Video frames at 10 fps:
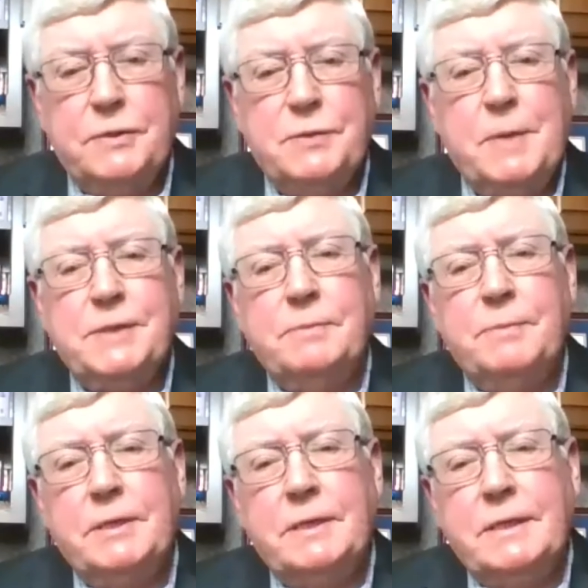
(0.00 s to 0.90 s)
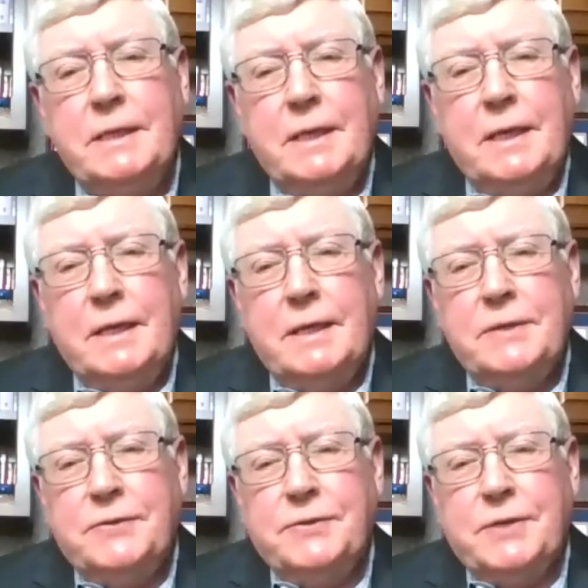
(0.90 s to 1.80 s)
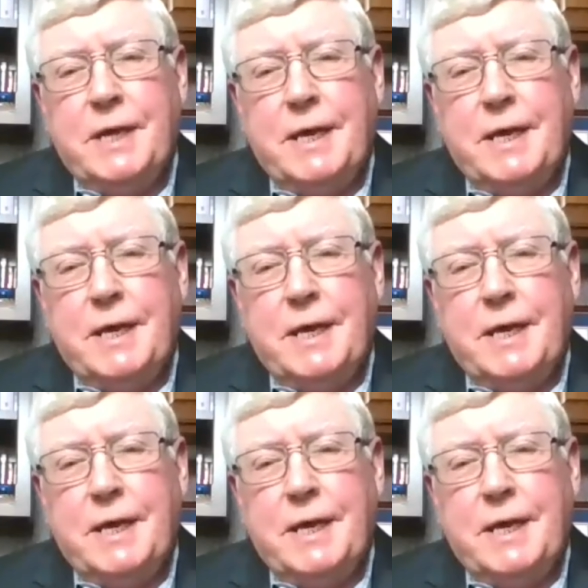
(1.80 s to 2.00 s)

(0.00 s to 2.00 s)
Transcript: responsibility is